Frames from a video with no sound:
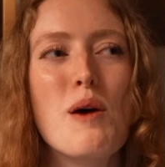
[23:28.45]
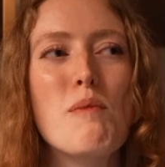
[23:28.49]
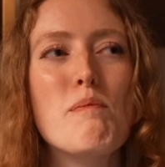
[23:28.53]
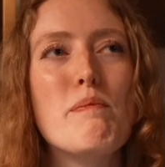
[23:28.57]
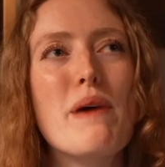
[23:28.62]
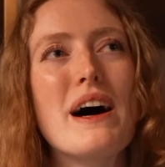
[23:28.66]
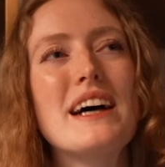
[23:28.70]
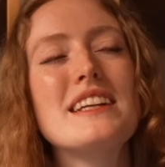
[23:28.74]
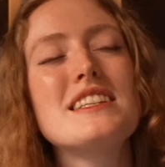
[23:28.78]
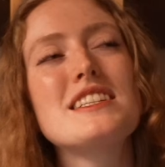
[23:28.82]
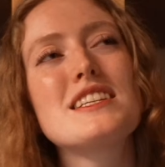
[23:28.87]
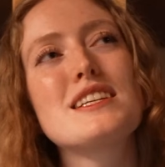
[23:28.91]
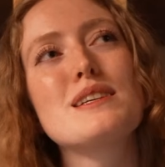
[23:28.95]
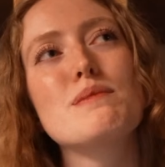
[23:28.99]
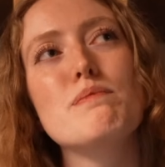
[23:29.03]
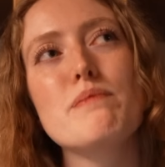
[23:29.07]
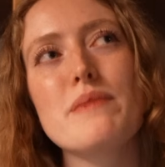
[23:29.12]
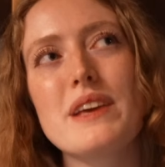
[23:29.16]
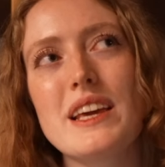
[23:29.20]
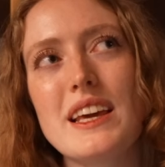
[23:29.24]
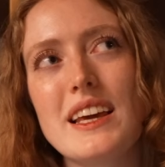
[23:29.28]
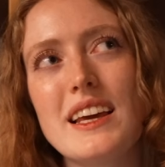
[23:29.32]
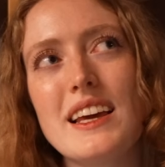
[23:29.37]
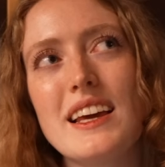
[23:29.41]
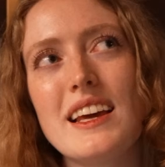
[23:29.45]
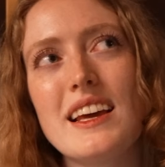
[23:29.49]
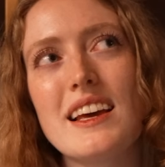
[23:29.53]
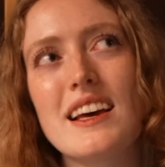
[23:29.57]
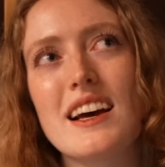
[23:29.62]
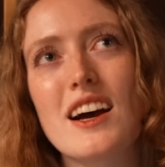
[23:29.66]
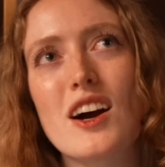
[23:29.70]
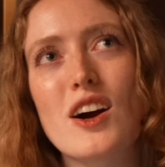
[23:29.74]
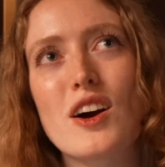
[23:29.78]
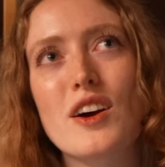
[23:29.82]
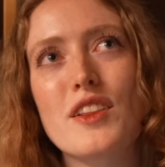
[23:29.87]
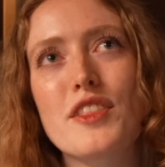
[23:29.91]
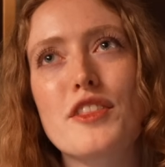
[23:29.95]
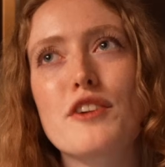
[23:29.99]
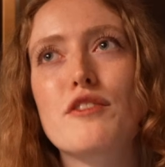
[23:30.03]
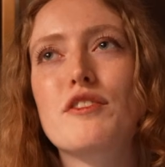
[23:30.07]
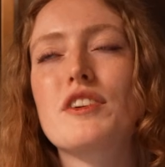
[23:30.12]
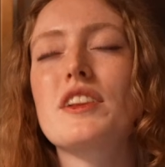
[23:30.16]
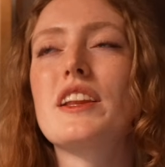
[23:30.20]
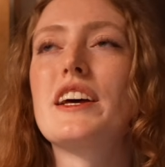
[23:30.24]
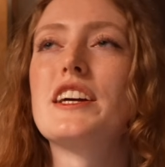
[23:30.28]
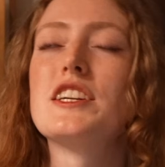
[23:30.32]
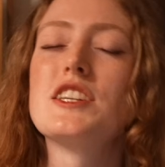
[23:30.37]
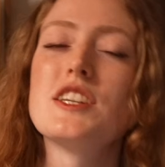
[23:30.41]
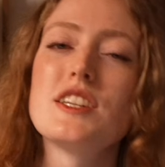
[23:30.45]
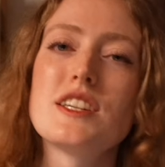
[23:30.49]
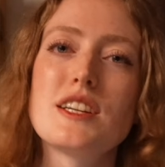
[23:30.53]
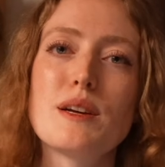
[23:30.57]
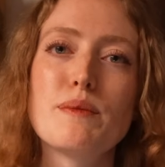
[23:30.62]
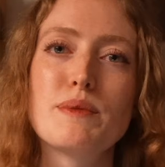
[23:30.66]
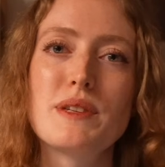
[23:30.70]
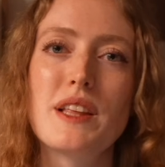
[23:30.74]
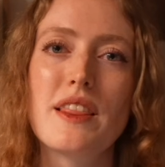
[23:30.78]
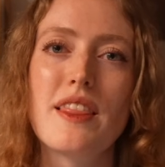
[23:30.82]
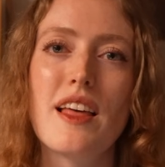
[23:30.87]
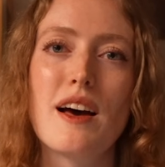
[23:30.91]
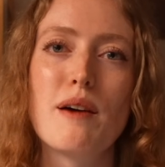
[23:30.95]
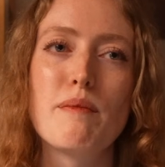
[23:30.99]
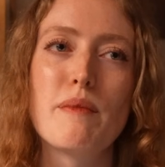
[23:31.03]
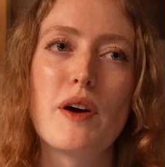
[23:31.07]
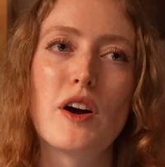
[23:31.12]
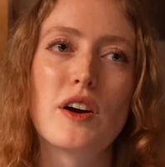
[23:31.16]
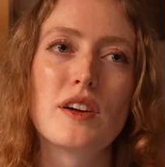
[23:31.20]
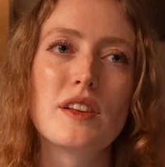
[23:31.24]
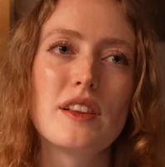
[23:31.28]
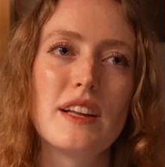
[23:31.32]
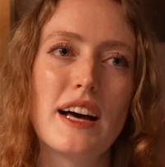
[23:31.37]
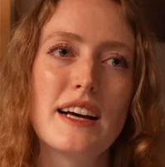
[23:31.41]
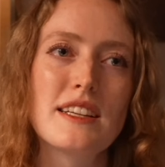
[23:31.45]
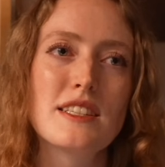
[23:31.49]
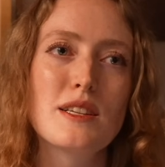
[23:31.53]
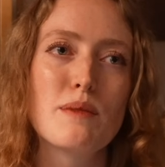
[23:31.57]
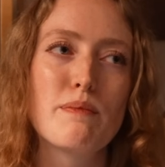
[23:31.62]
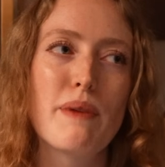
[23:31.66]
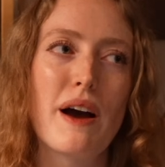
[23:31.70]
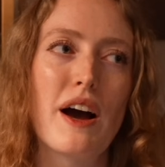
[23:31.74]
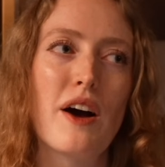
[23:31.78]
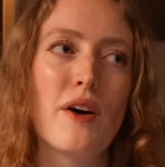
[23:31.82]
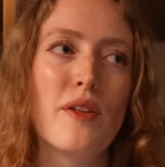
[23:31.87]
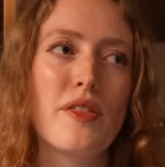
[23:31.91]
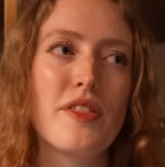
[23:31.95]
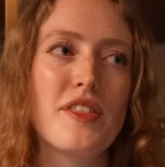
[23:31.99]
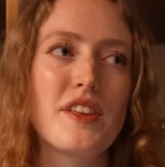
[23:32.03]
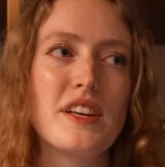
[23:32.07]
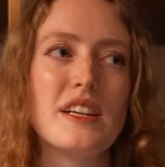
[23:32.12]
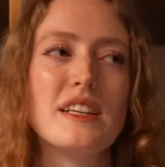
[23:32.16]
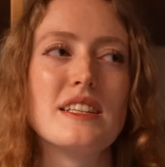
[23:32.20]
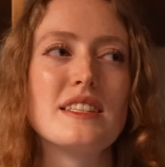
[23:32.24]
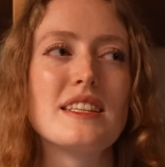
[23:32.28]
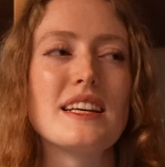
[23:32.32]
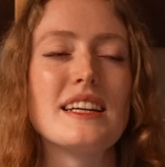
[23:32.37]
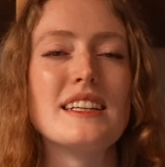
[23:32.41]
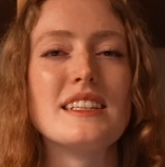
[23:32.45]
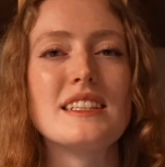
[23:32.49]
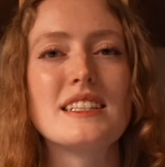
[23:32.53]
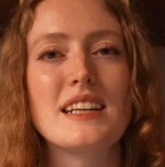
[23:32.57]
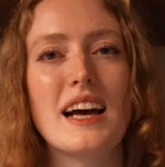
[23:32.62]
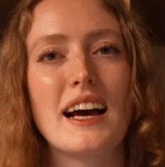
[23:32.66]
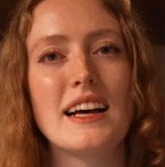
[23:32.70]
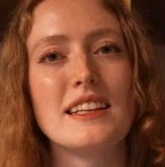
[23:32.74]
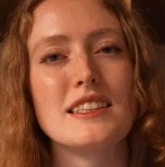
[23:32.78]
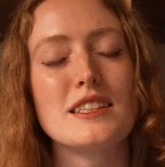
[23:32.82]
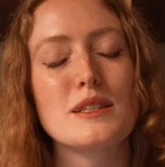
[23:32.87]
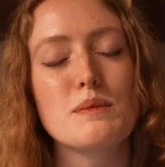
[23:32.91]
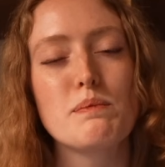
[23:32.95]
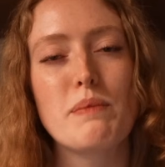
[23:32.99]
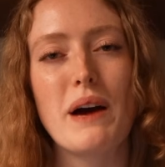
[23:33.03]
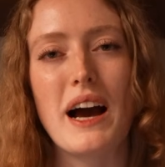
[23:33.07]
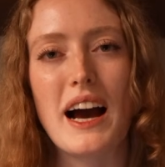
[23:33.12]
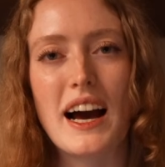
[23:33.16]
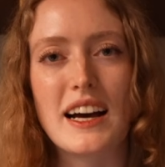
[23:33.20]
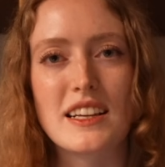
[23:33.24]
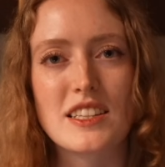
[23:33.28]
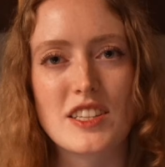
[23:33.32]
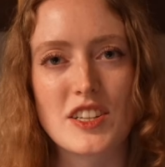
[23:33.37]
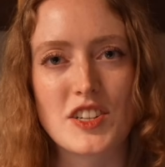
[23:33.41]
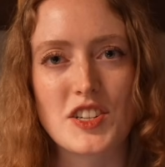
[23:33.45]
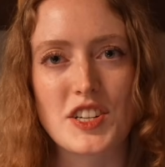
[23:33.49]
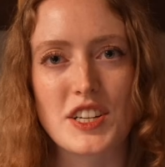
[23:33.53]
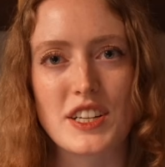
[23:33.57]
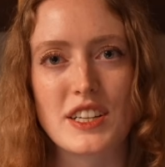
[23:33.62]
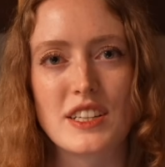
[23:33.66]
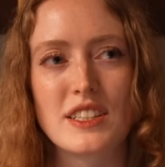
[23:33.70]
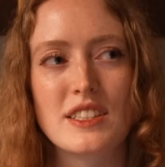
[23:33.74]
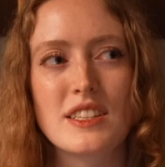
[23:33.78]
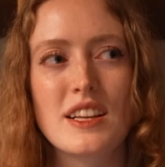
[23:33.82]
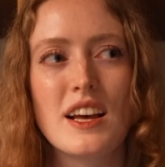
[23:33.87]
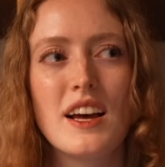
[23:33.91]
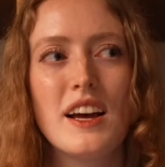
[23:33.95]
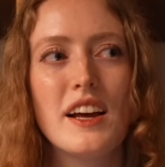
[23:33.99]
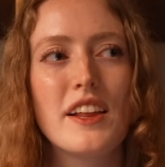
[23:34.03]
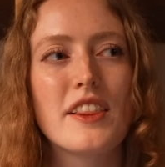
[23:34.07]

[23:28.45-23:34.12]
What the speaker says: But to me, the relationships in them are less about these intense passages.